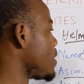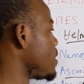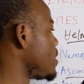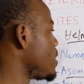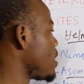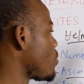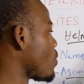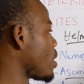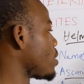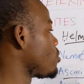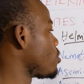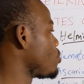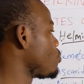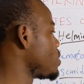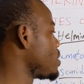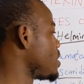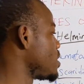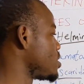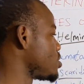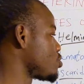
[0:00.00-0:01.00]
Here we're done
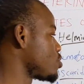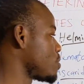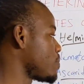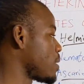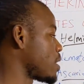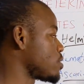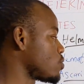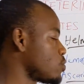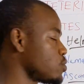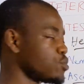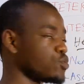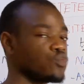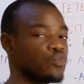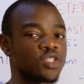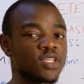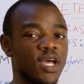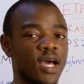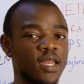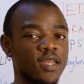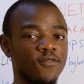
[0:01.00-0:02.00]
with the trematodes,
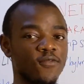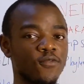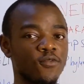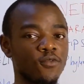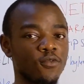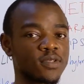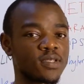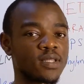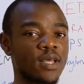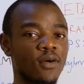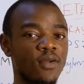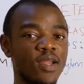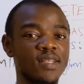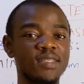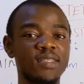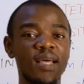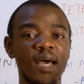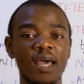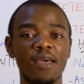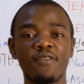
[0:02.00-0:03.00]
which are the flukes. Now
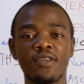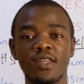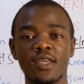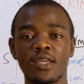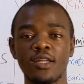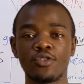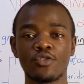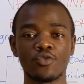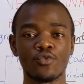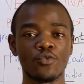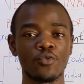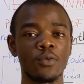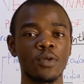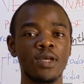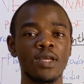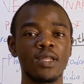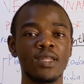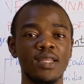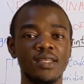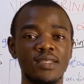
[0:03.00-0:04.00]
let's dive into
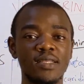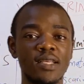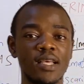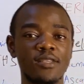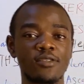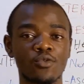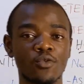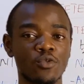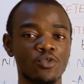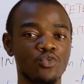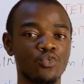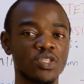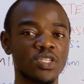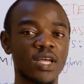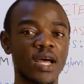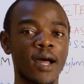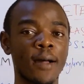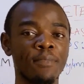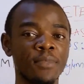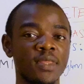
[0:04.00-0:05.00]
the cestodes,
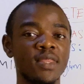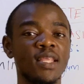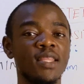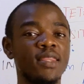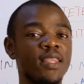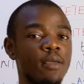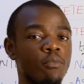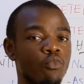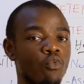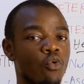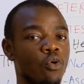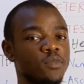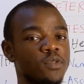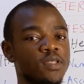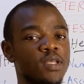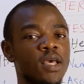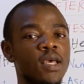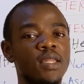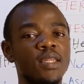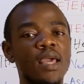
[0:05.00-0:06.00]
which are the
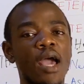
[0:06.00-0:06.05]
tapeworms.